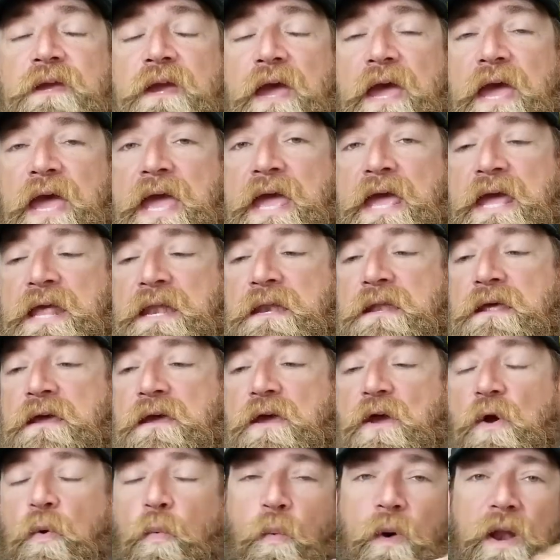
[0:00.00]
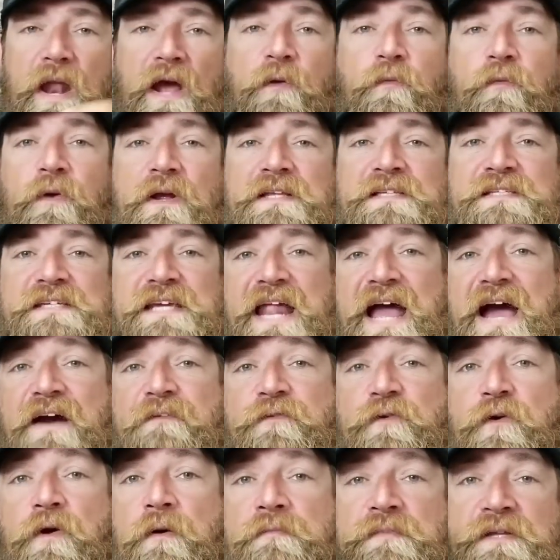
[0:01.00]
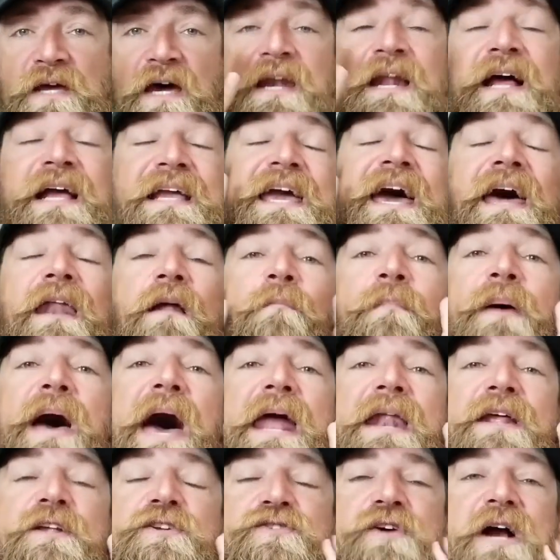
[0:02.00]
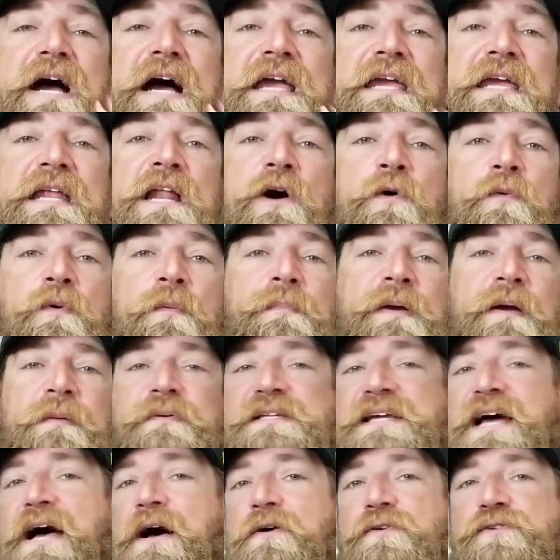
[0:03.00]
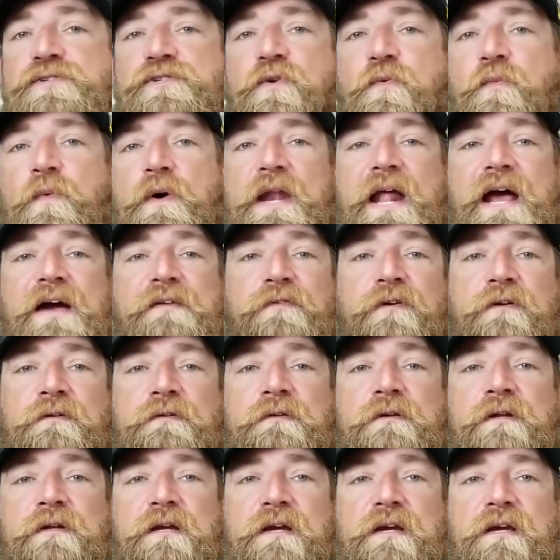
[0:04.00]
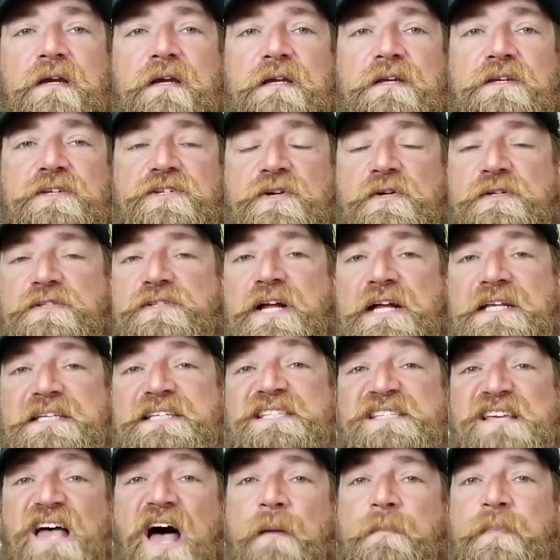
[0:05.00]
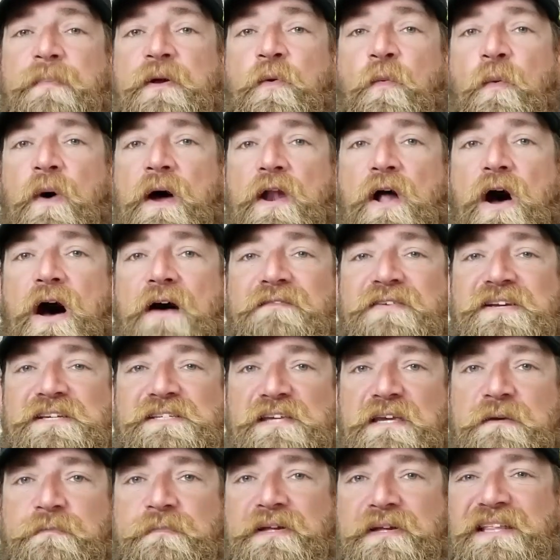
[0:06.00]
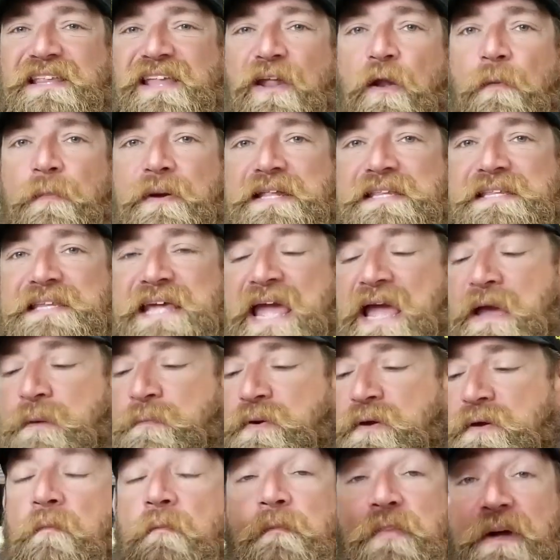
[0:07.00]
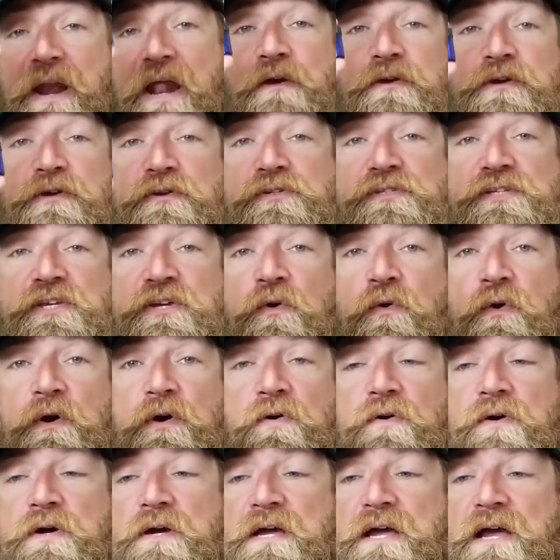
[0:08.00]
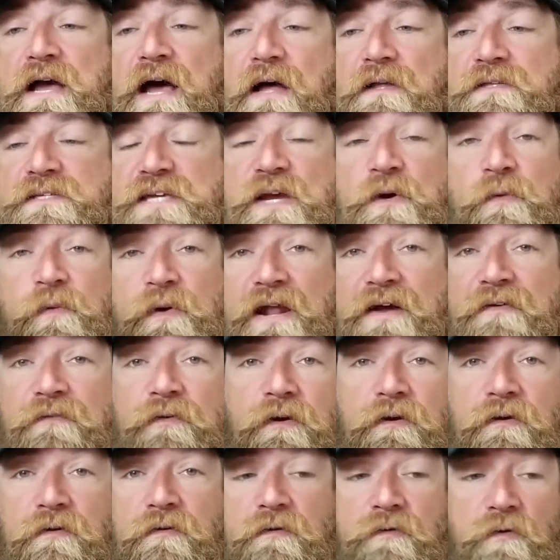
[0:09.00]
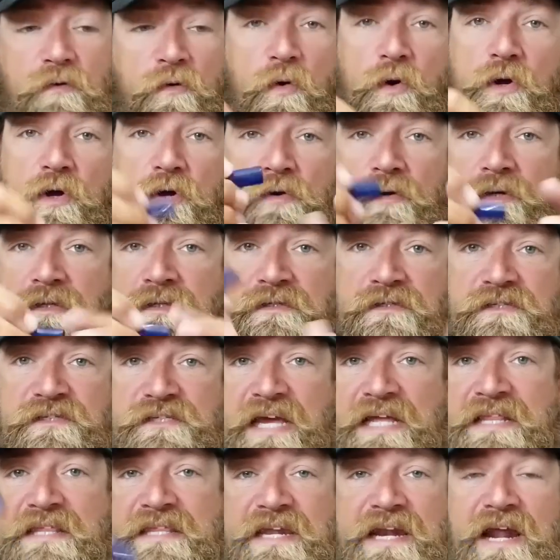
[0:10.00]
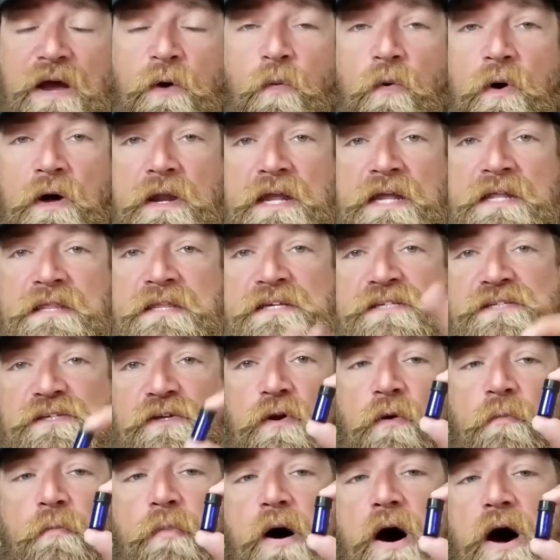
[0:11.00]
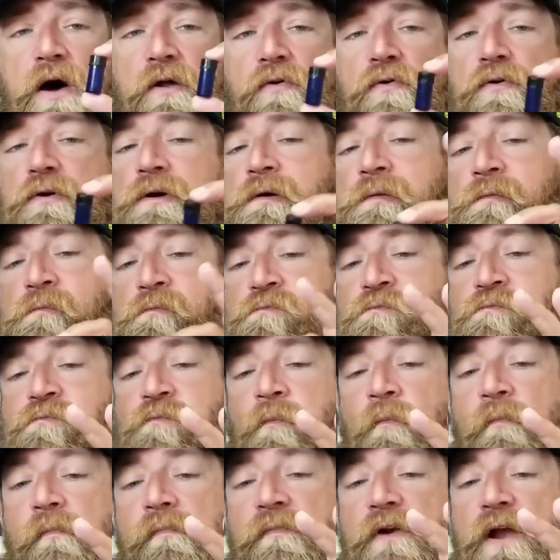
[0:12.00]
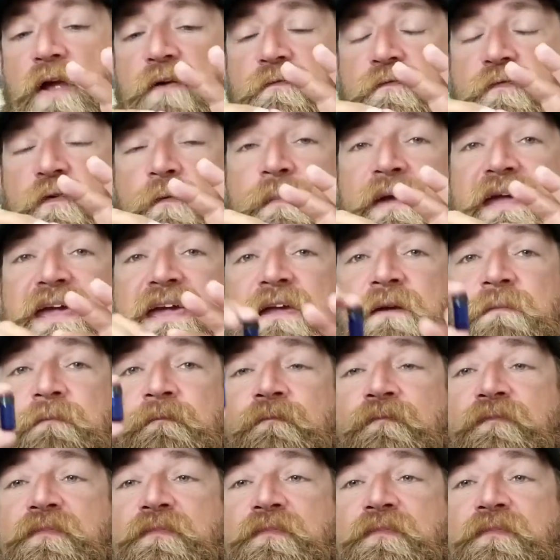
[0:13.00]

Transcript: And when I rinse it, after I'm done, I kind of pat it dry, you know, with paper towels or whatever, and so it's not sopping wet, obviously, but a little bit damp. But I'll use the oil. I'll take whatever oil and scent that I want in this little bottle. And for me,